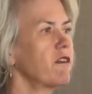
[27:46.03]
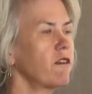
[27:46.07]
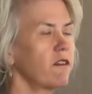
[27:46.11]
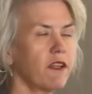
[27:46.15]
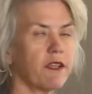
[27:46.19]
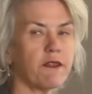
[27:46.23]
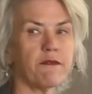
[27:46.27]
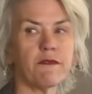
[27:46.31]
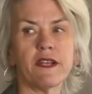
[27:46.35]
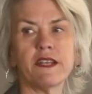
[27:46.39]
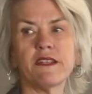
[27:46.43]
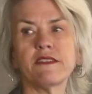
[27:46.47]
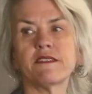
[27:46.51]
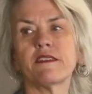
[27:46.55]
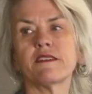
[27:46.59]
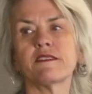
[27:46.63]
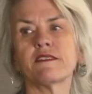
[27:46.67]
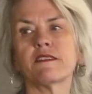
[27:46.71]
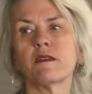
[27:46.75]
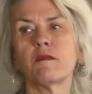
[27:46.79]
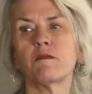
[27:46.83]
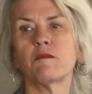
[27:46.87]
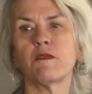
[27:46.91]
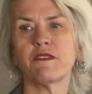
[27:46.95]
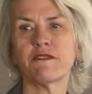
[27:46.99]
only
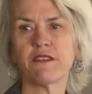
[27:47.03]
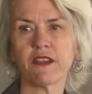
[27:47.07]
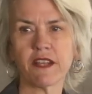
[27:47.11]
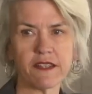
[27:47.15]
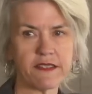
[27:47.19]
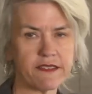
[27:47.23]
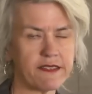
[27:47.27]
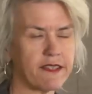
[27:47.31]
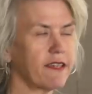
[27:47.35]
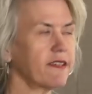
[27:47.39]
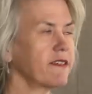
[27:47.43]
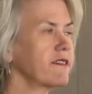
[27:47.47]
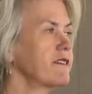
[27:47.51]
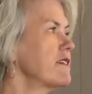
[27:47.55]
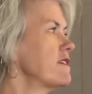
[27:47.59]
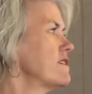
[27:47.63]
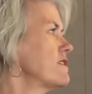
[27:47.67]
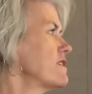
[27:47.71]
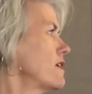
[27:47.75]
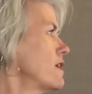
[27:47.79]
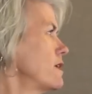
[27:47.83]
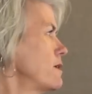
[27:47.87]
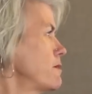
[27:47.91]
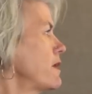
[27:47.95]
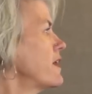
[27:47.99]
racism, we've got
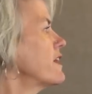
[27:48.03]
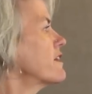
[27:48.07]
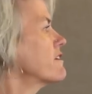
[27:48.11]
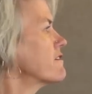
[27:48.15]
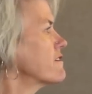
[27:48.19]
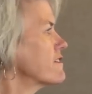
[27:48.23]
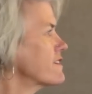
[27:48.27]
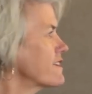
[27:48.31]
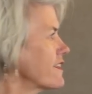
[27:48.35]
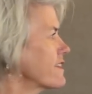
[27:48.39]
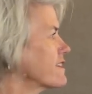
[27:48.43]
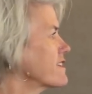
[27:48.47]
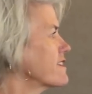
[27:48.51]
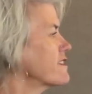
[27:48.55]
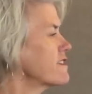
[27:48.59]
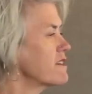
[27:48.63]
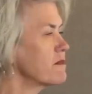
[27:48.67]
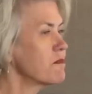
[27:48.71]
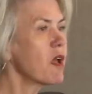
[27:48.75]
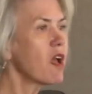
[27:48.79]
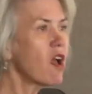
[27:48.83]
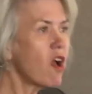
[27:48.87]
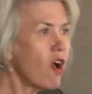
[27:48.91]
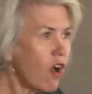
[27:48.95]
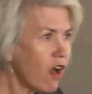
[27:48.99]
sexism, heterosexism,
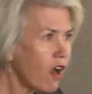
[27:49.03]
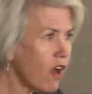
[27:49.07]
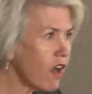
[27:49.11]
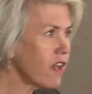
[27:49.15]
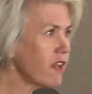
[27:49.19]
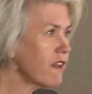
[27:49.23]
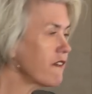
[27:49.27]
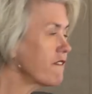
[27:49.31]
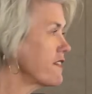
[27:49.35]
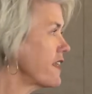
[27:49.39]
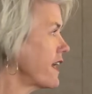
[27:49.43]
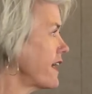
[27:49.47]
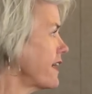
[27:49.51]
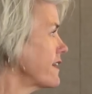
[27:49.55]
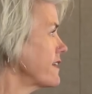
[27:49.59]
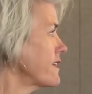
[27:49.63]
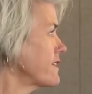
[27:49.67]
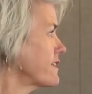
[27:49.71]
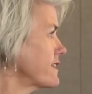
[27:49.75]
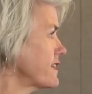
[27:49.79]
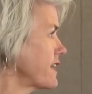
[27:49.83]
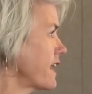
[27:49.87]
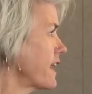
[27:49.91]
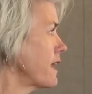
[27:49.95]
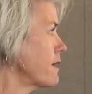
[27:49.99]
all of that
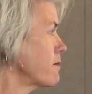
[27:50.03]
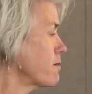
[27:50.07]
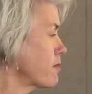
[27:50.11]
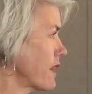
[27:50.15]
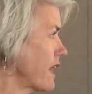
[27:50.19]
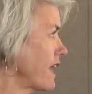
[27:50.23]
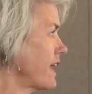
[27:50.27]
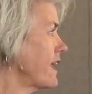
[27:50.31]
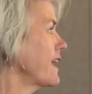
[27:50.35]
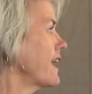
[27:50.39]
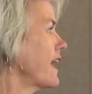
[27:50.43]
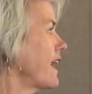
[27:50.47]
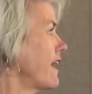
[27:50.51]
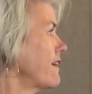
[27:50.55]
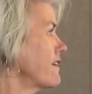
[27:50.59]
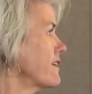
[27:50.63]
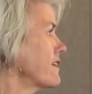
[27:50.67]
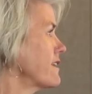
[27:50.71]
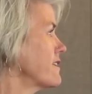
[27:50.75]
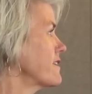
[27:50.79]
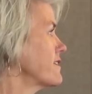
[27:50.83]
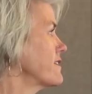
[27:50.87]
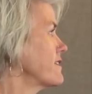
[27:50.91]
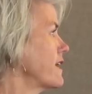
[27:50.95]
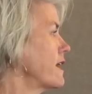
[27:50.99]
is playing out
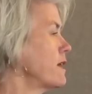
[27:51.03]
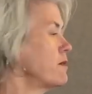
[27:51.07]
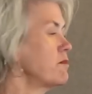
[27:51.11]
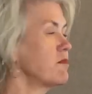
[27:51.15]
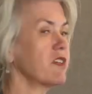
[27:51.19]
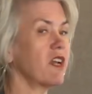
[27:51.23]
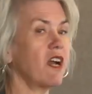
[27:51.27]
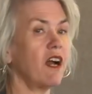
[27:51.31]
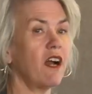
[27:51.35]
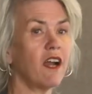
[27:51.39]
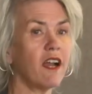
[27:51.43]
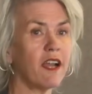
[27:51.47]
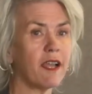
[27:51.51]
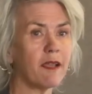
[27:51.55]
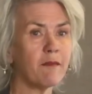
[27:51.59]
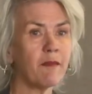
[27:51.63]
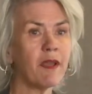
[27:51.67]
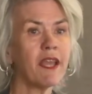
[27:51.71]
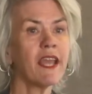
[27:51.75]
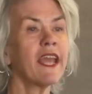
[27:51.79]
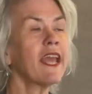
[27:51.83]
at the same time.